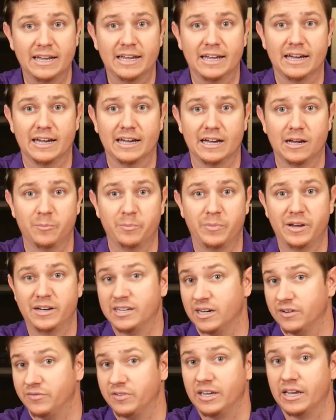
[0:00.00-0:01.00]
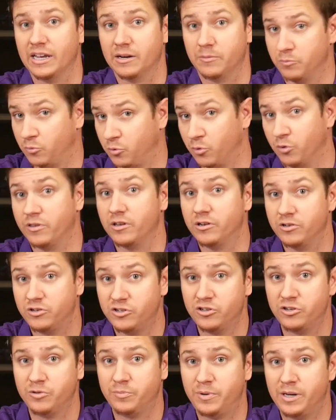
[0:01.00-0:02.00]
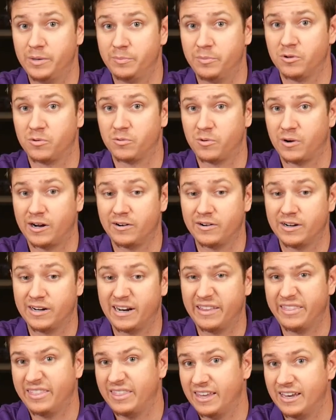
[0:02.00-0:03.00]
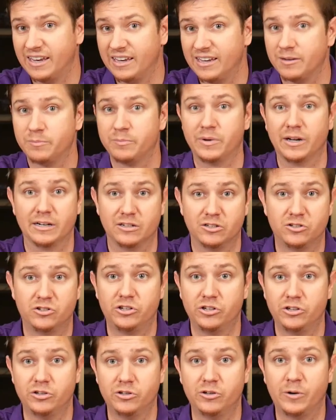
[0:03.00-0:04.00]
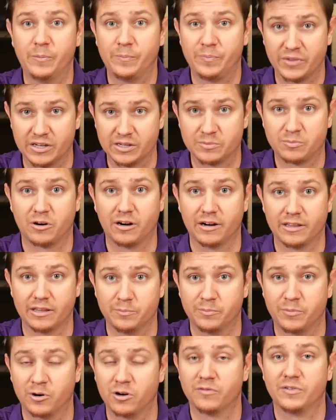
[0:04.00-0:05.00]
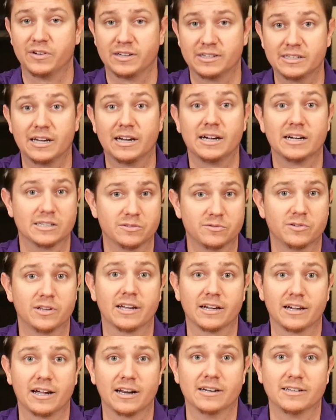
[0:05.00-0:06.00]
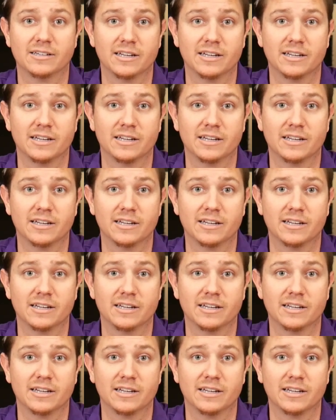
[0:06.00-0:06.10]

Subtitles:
Be tough to get more than 2 people around it, I think, but 2 is probably the perfect size for that kind of